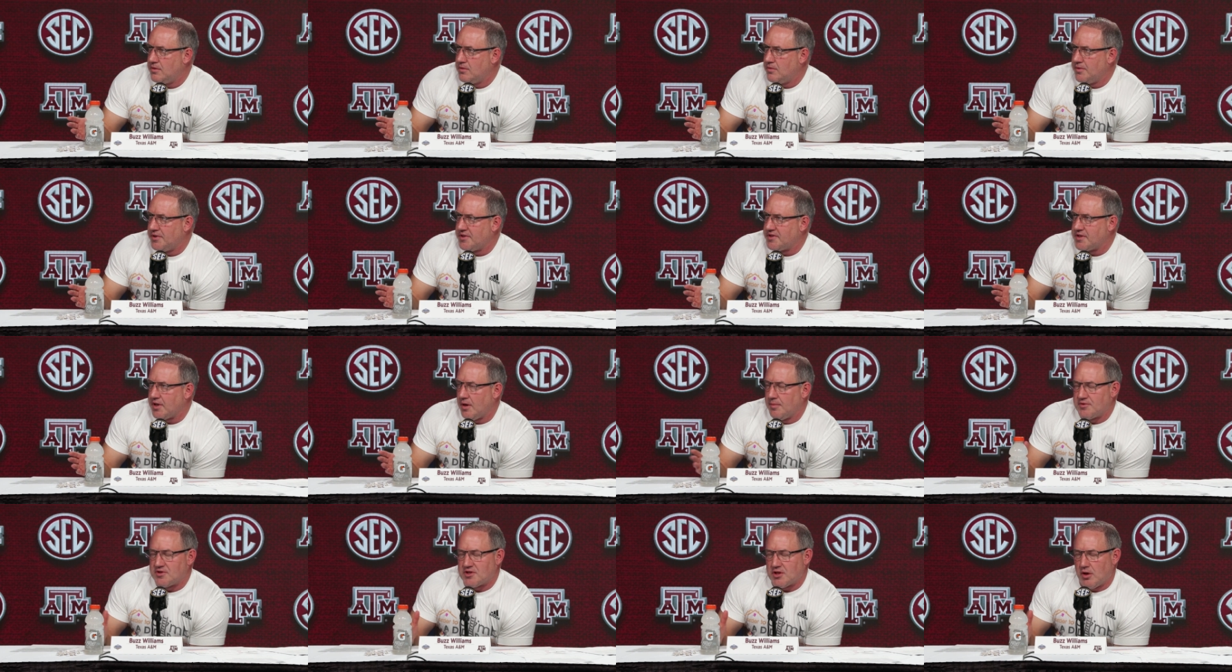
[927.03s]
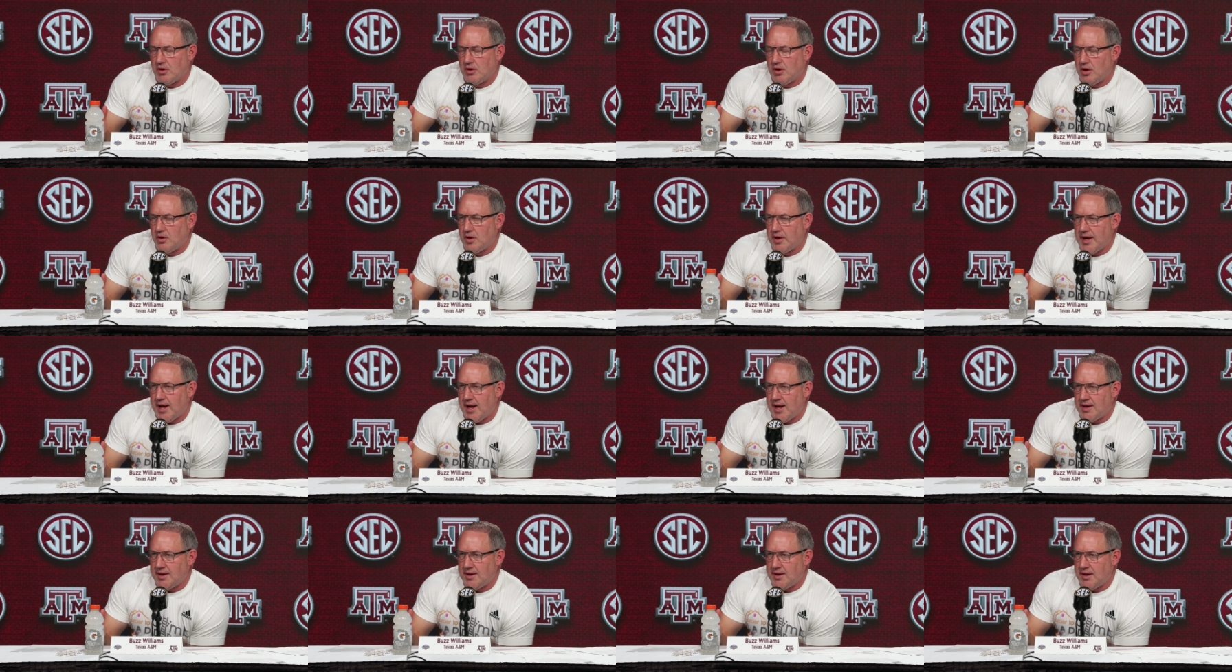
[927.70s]
We subbed Solo and
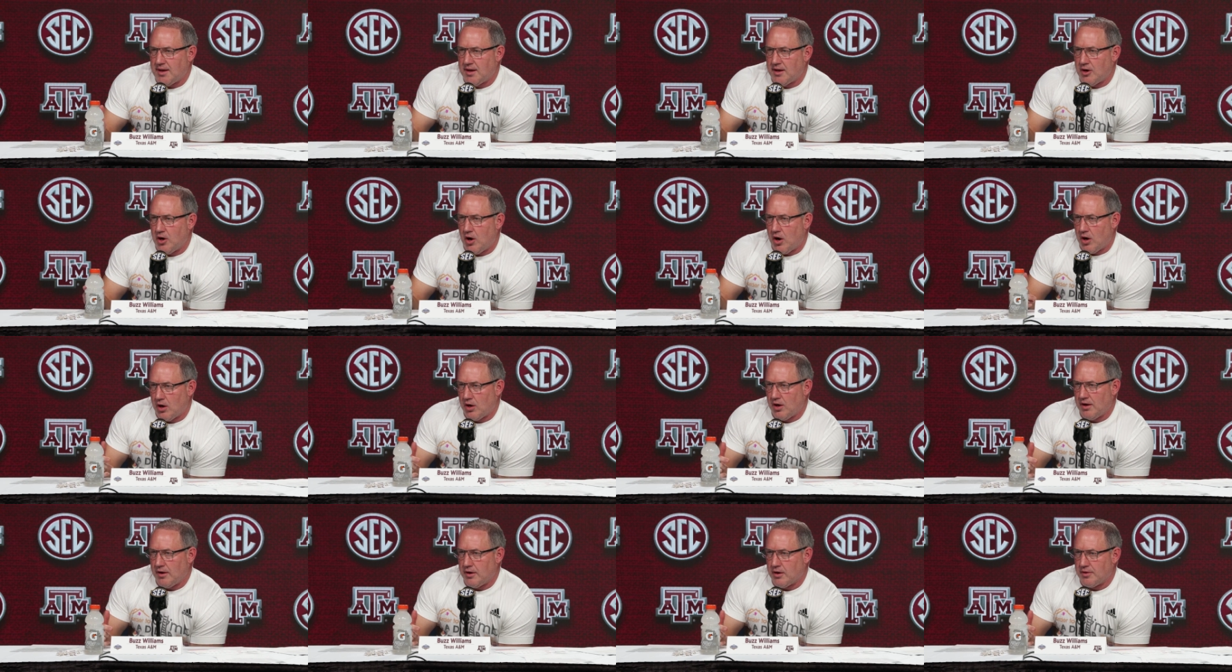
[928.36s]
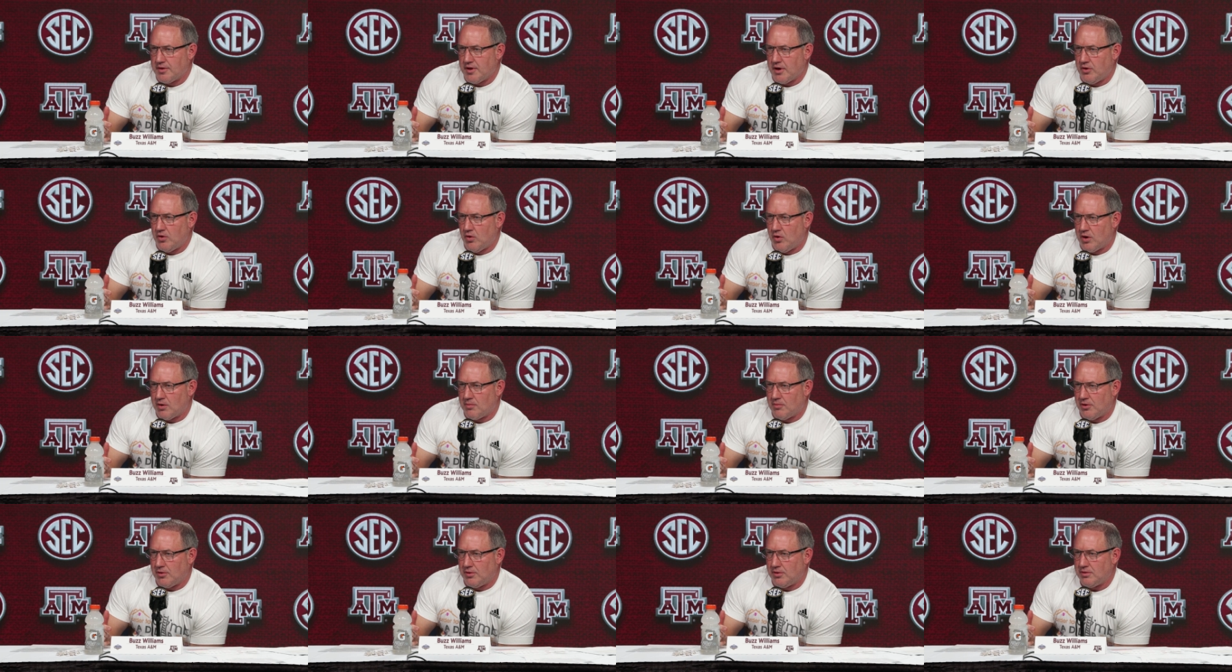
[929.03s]
Andy in earlier than
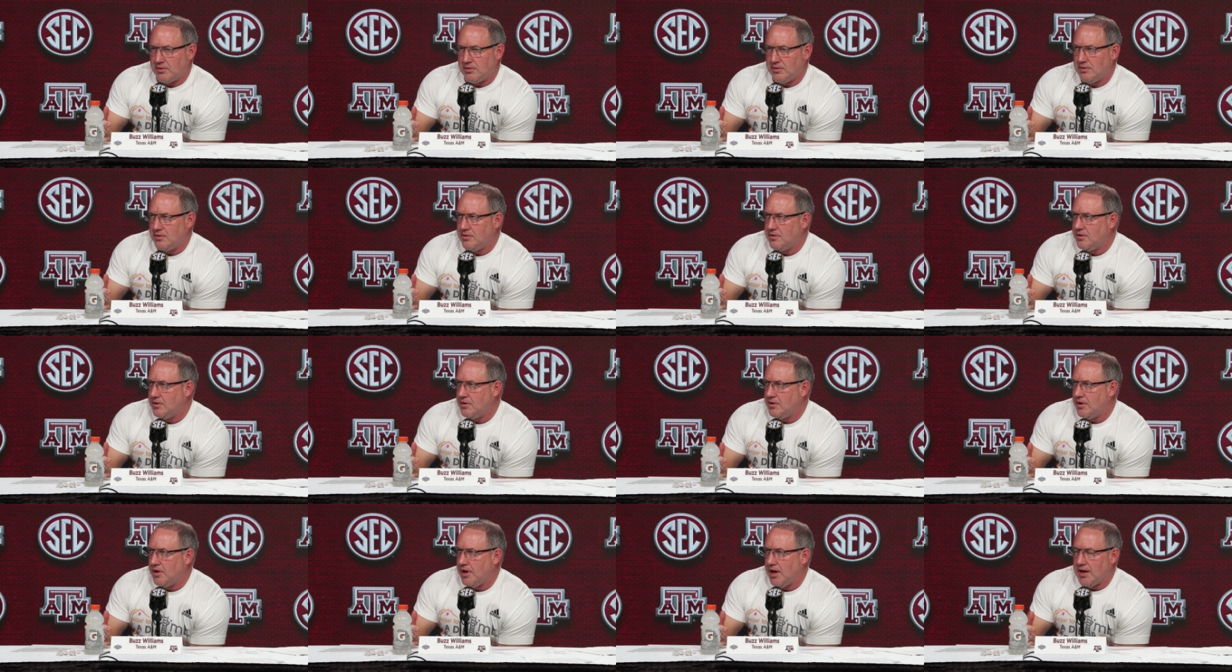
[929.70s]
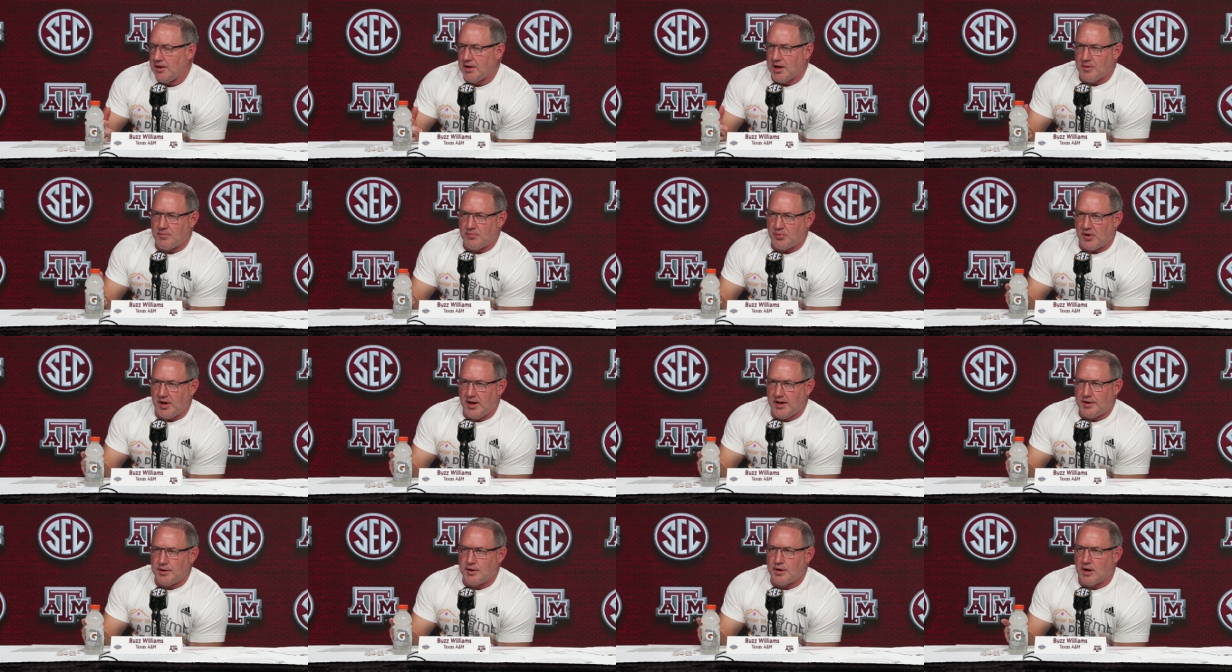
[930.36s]
normal, and they
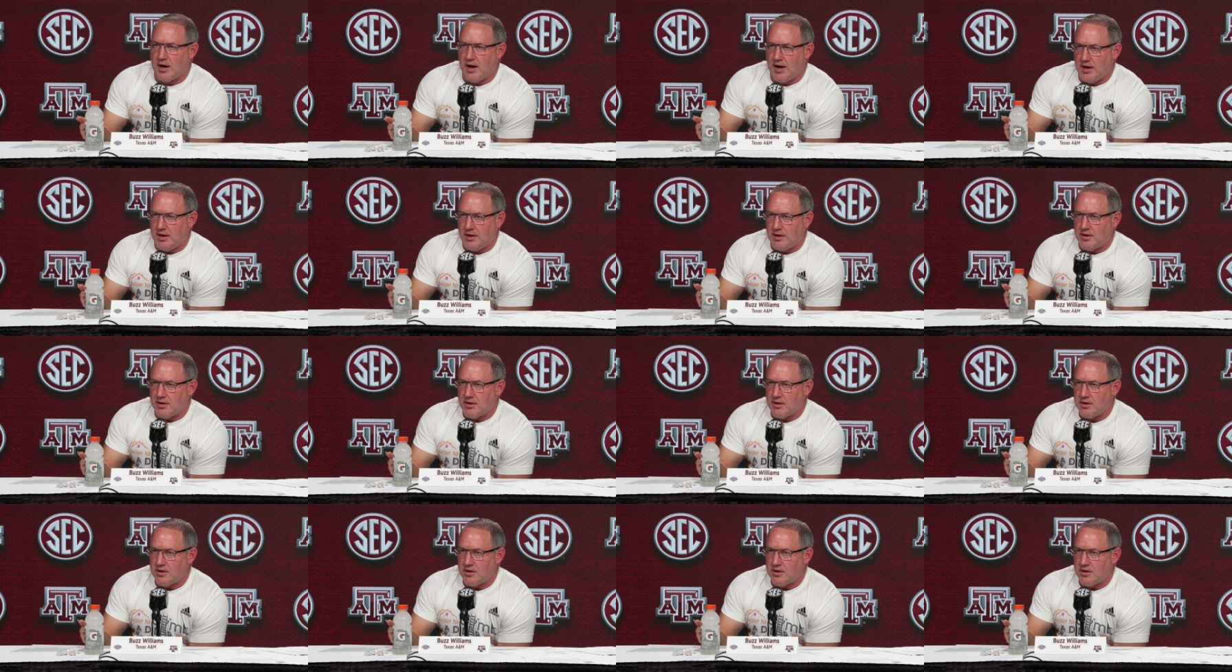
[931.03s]
played great.